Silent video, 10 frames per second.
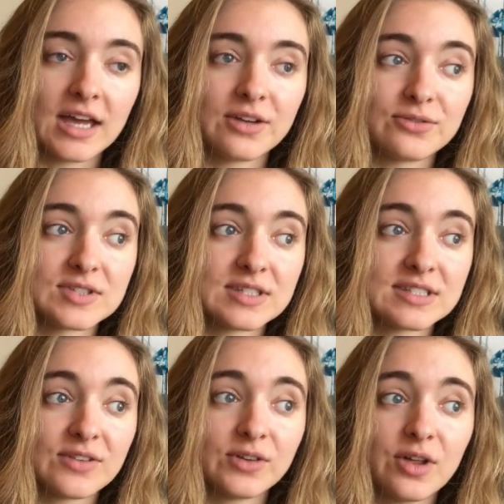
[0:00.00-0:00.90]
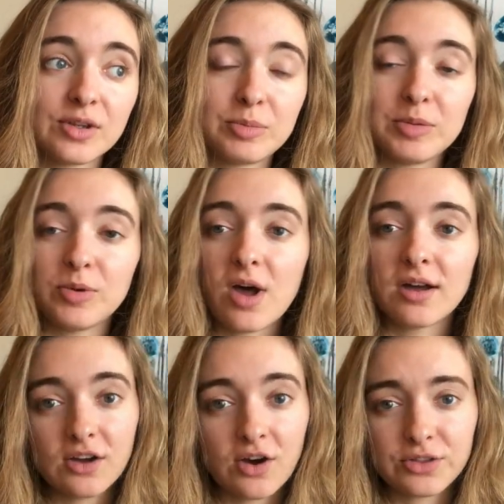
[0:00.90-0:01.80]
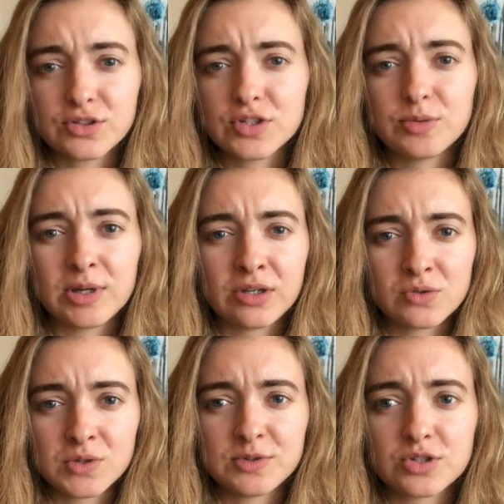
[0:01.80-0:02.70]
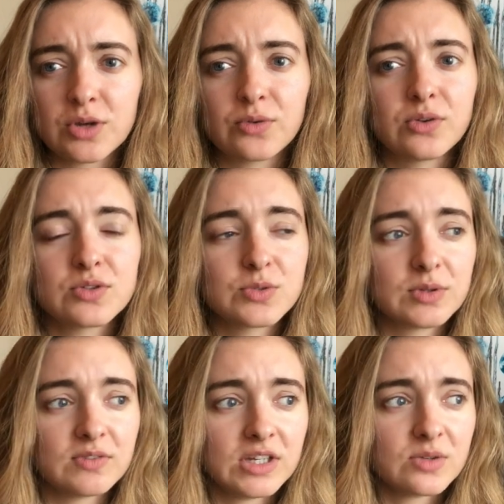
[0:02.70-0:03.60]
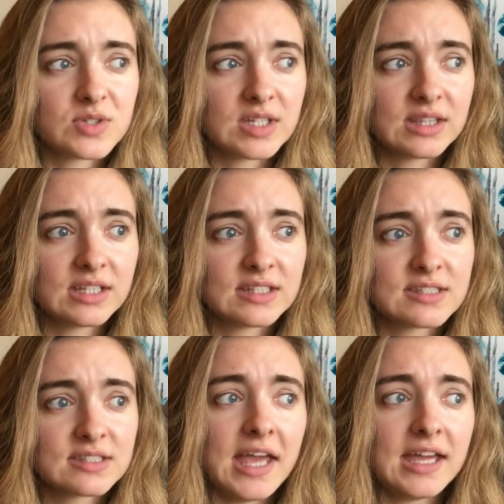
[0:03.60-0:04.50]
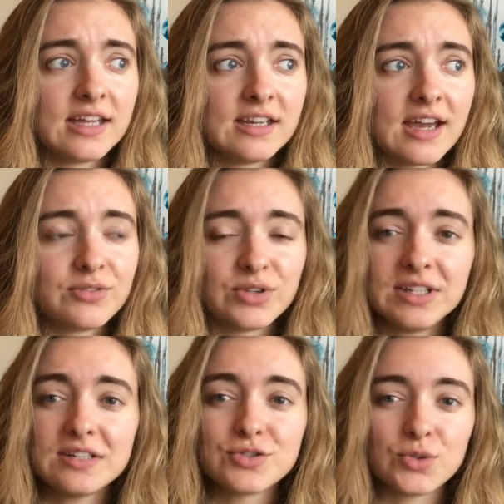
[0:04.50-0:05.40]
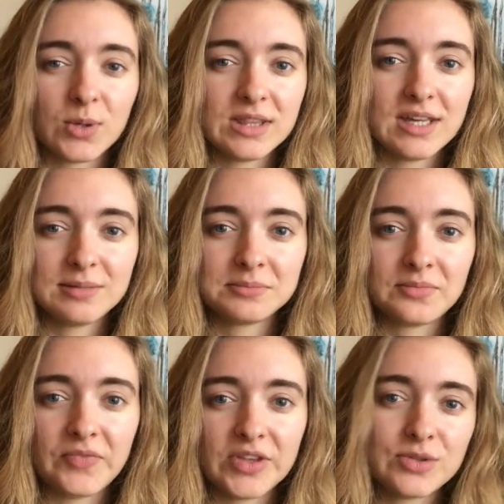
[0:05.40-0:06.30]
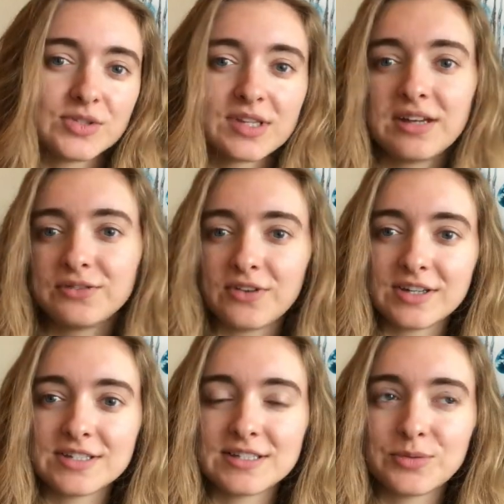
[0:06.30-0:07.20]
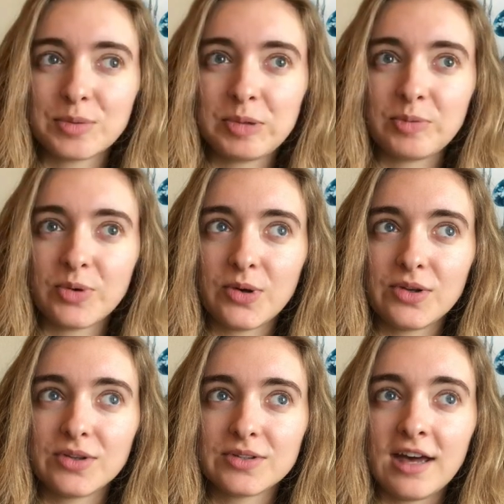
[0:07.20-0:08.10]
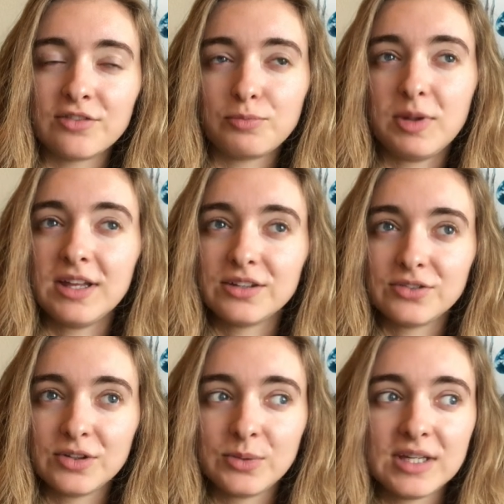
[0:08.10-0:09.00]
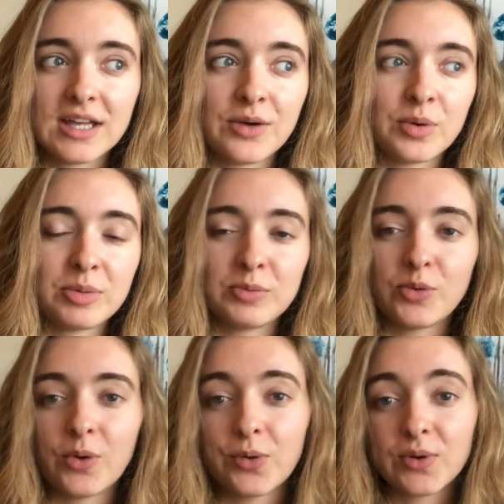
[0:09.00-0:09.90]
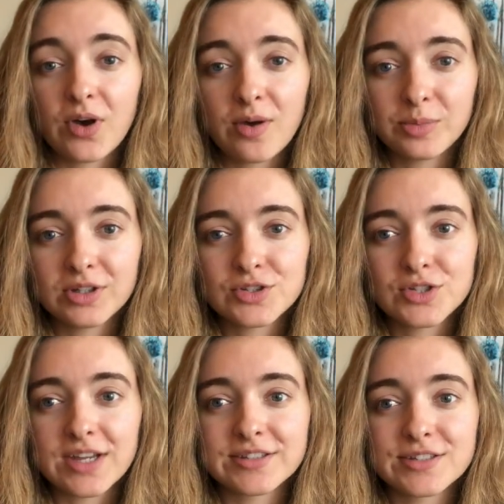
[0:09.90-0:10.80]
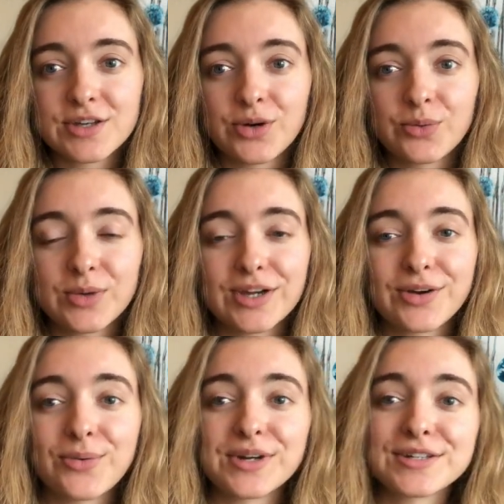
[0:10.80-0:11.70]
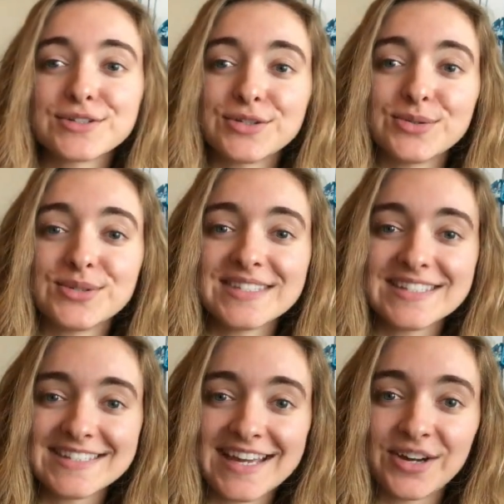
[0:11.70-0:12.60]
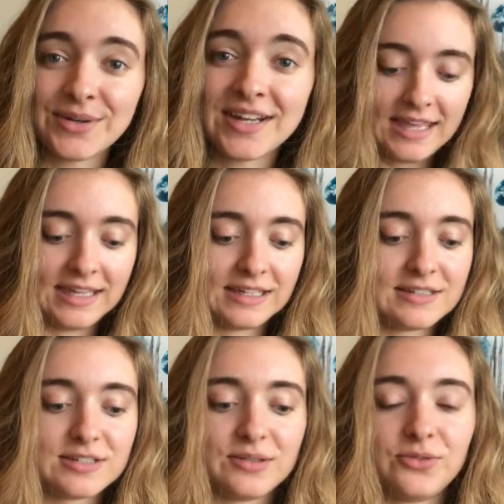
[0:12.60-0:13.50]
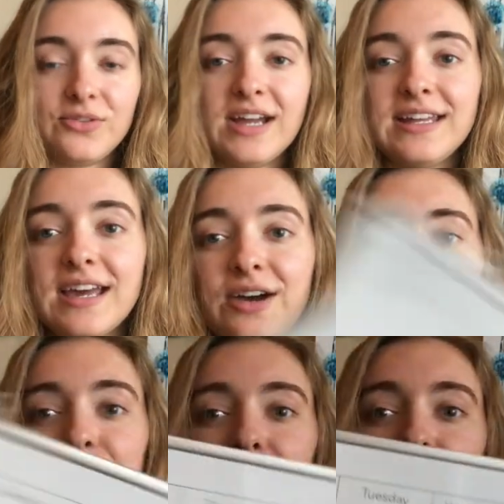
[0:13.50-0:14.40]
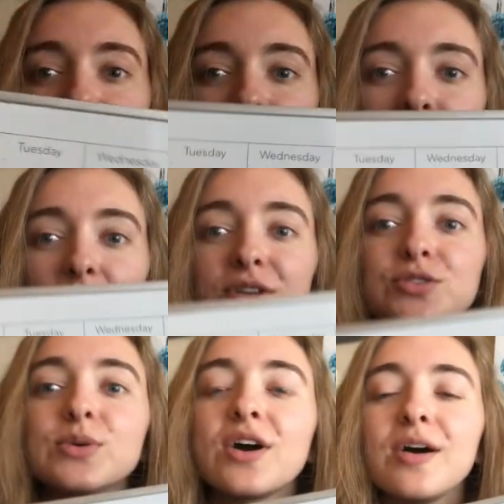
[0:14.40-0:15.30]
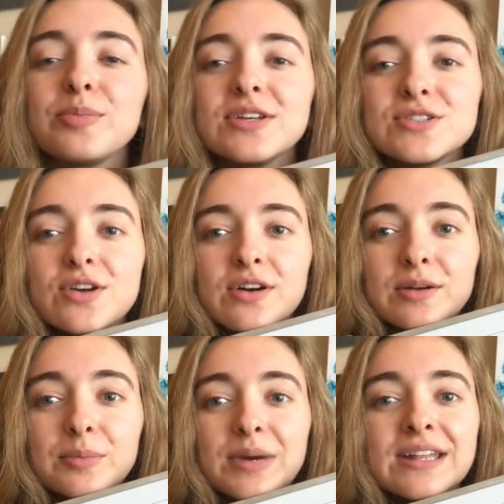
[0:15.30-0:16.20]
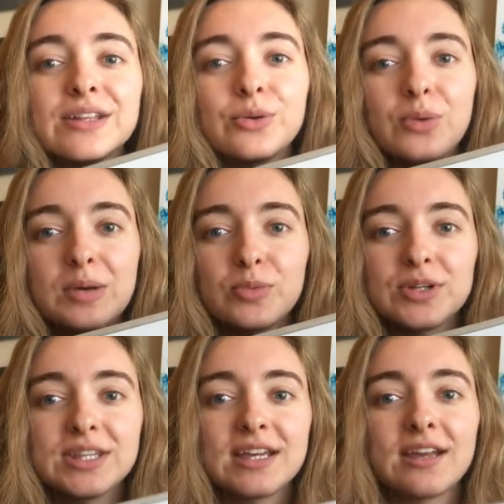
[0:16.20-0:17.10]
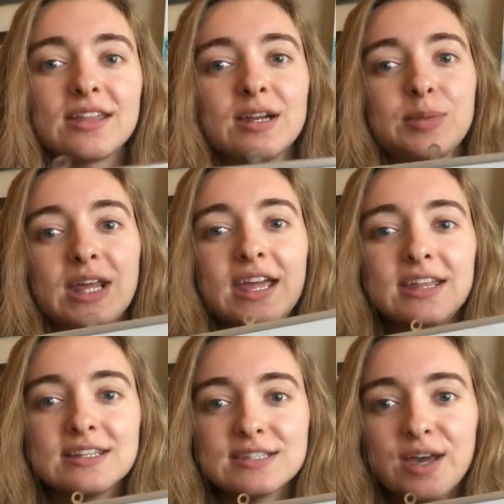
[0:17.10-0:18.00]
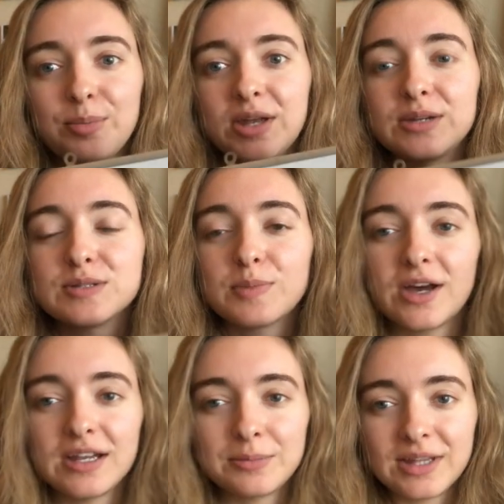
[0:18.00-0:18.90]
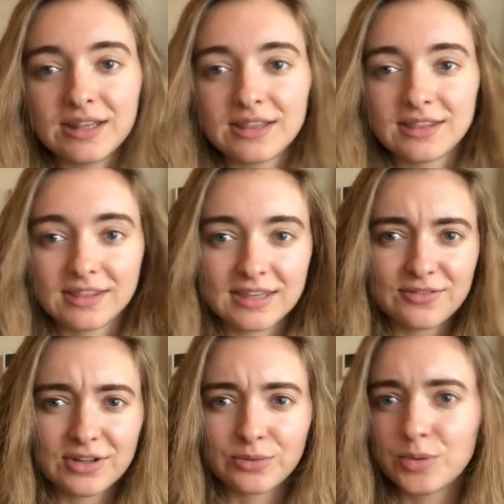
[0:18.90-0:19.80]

I have seen several other people on AuthorTube and YouTube in general doing videos like this, and I've really enjoyed them, and they're just kind of fun to see what people have planned for the week and what people want to accomplish, and so we are going to sit down and write out what I want to accomplish on my little whiteboard thing, and then I'm gonna hang this up at a spot in my living